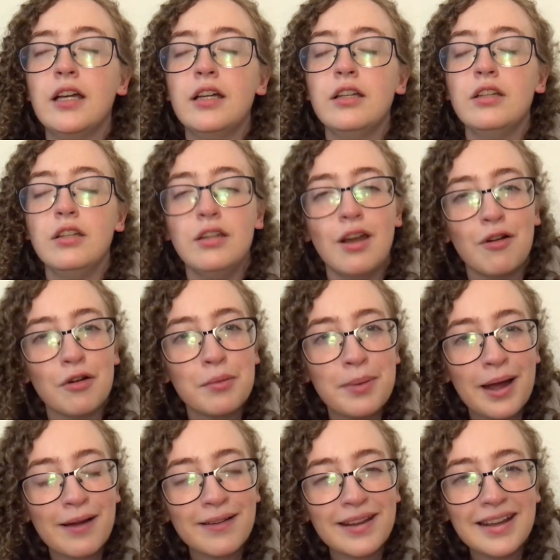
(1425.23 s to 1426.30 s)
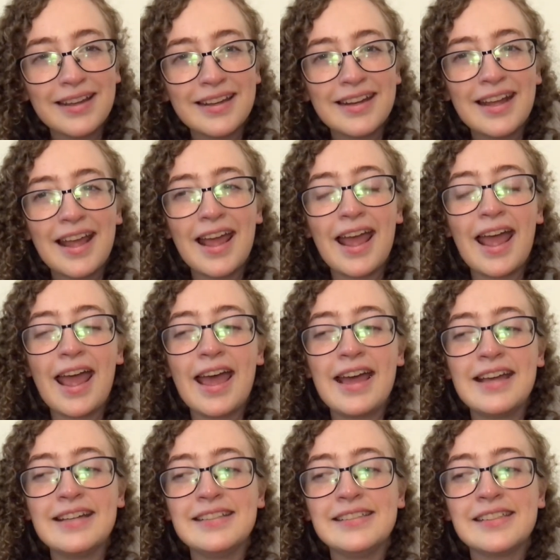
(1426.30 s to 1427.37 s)
know about it,
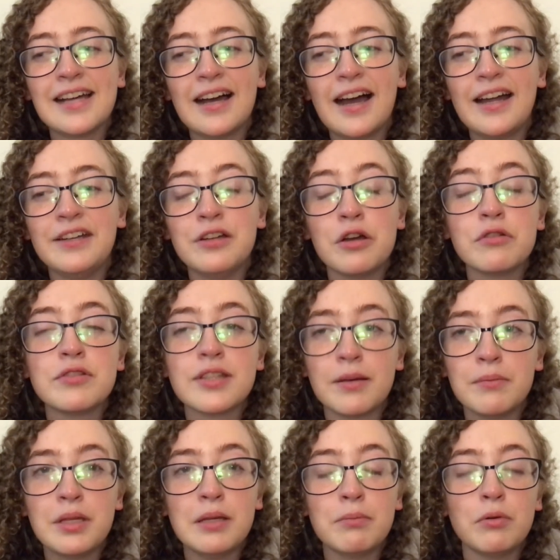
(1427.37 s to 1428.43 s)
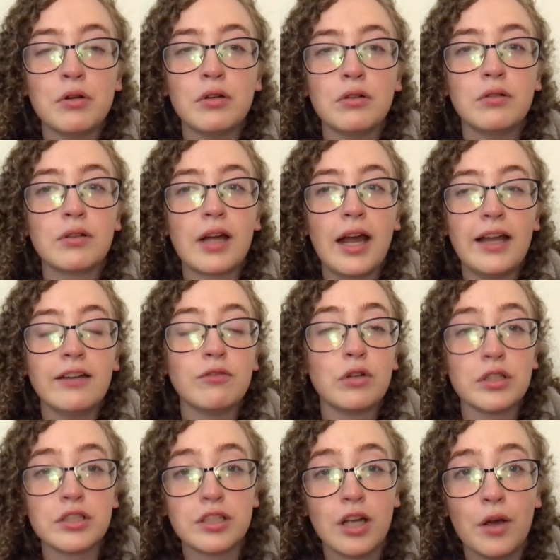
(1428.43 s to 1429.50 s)
and I know some people kind of want
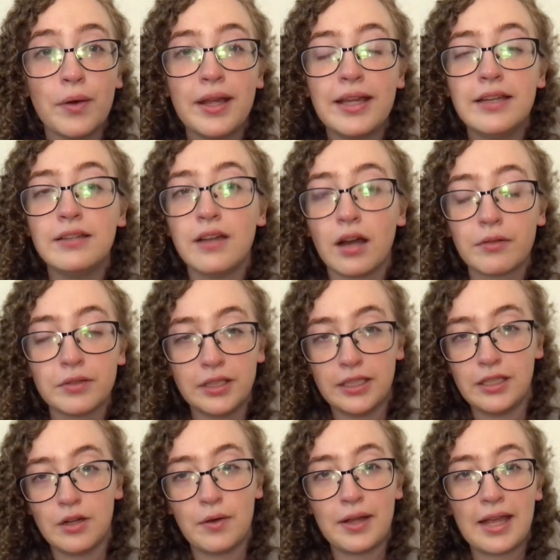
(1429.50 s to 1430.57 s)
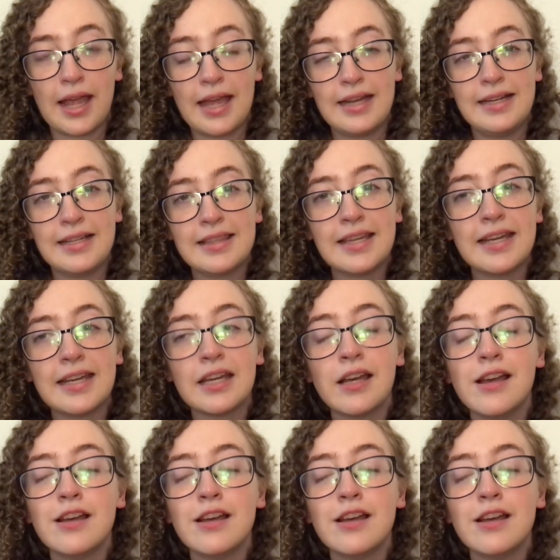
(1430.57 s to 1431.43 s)
to go in not really knowing anything,